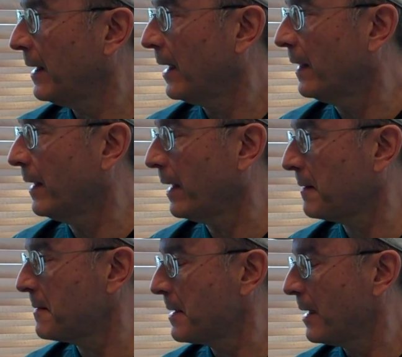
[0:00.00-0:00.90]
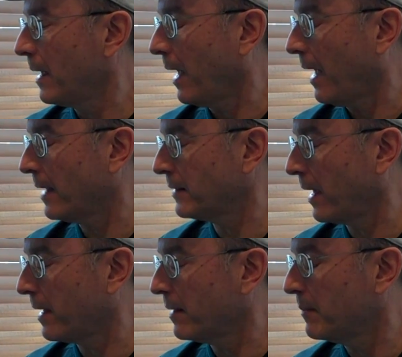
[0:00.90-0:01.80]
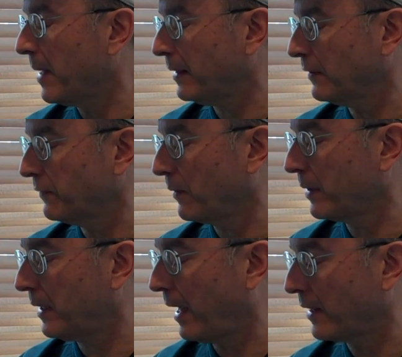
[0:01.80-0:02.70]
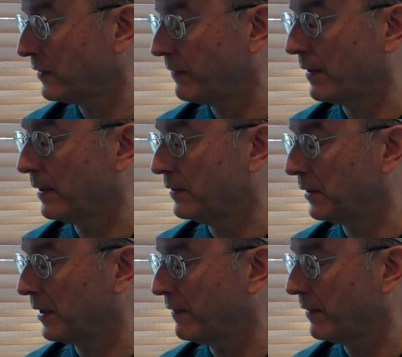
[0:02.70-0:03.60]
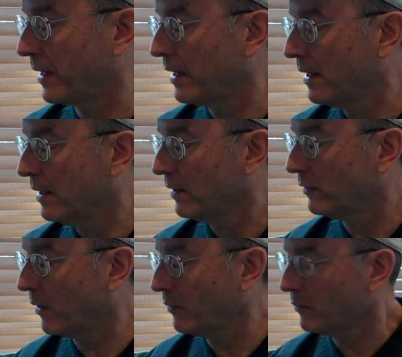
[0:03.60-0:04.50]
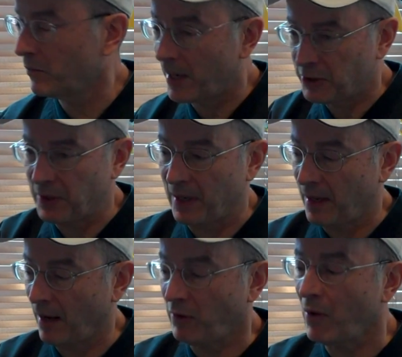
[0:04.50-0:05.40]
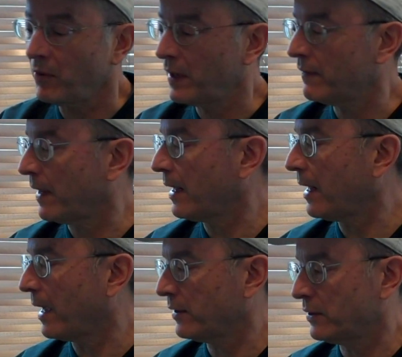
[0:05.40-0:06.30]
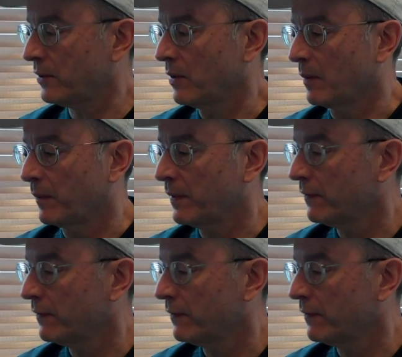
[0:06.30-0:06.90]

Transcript: And then, as I make the forward cast for the delivery, don't rush it and don't give any extra room.